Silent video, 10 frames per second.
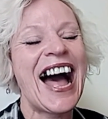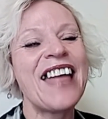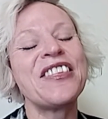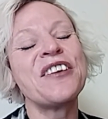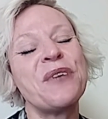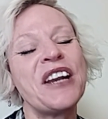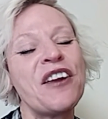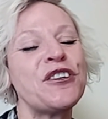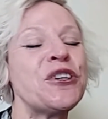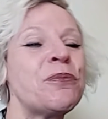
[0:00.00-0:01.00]
think
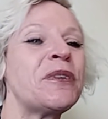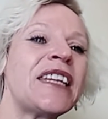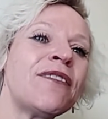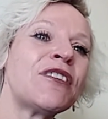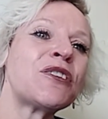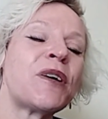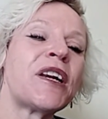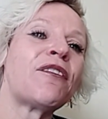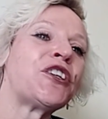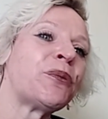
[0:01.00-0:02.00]
whatever you believe is
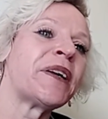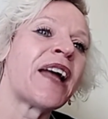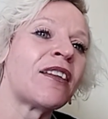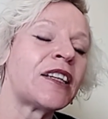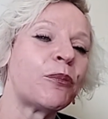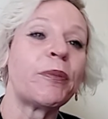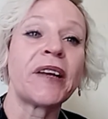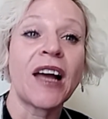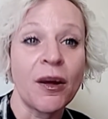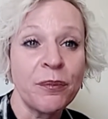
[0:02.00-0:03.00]
whatever your reality will
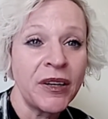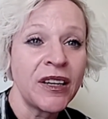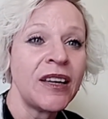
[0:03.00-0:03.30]
become,